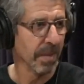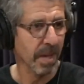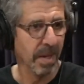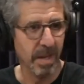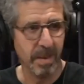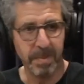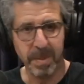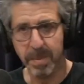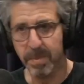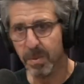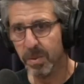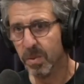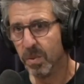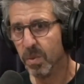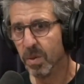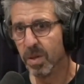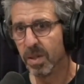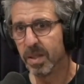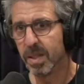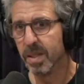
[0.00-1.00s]
people who
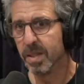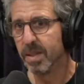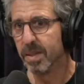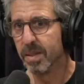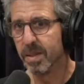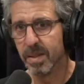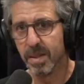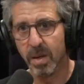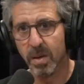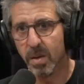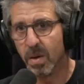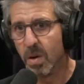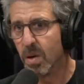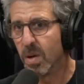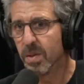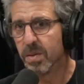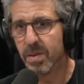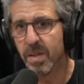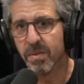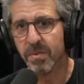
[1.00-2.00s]
work in
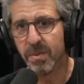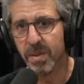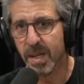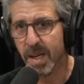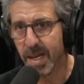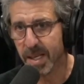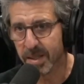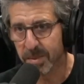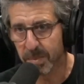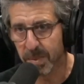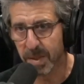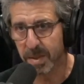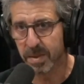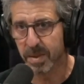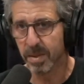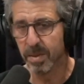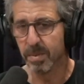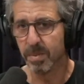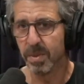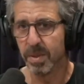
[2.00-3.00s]
all different aspects
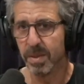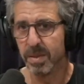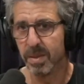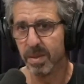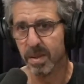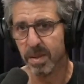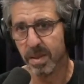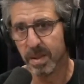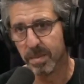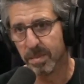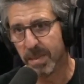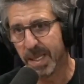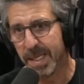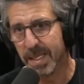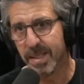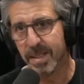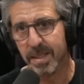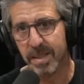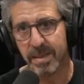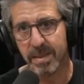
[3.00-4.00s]
of the prison,
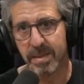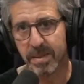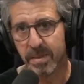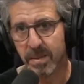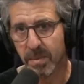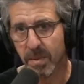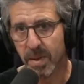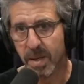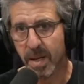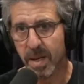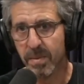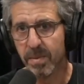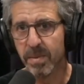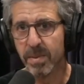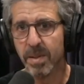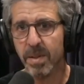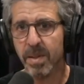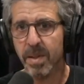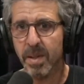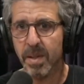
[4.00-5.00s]
maintenance,
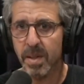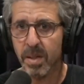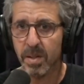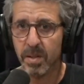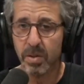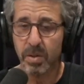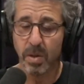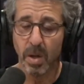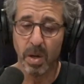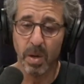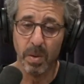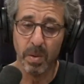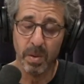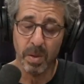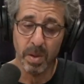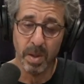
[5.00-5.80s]
whatever. So,